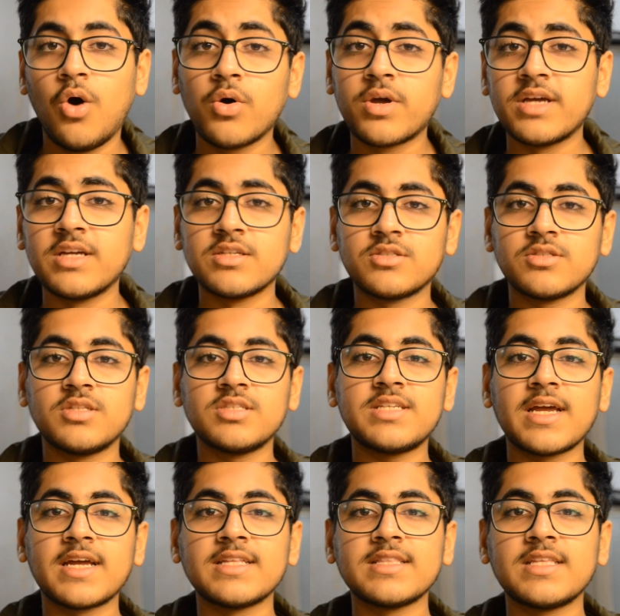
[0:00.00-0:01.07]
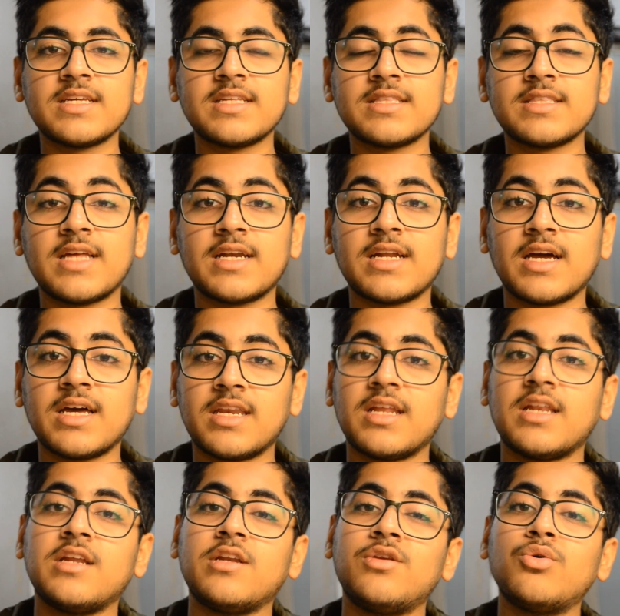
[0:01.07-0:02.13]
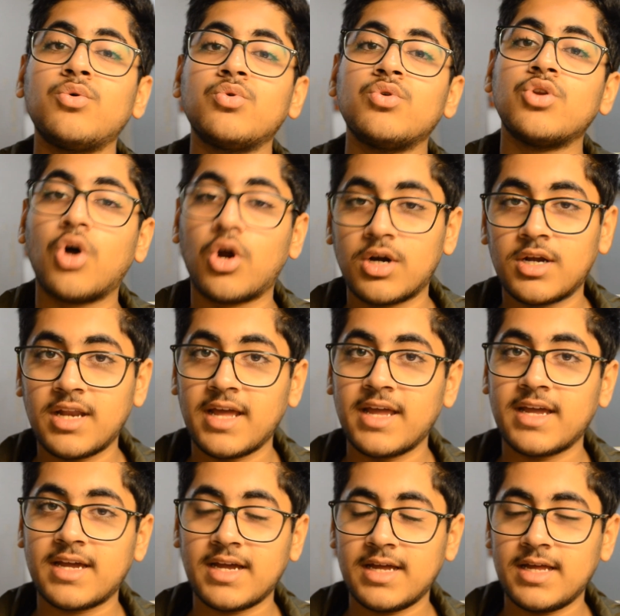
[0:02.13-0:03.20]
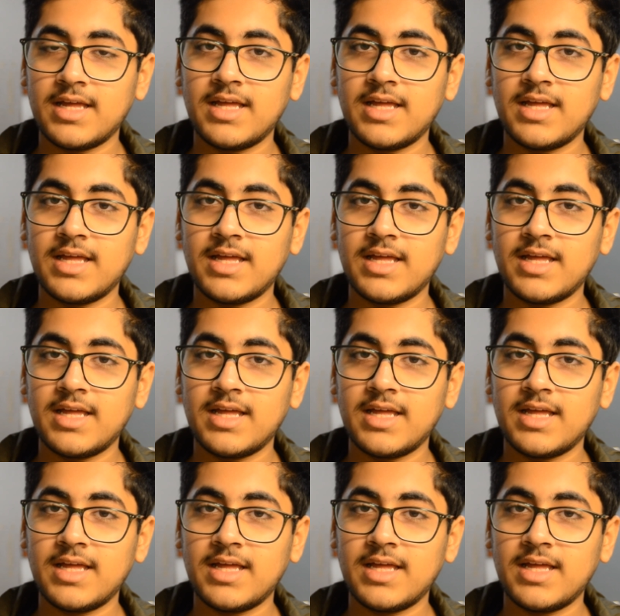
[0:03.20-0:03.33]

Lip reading: Okay, so the second thing that I really do not like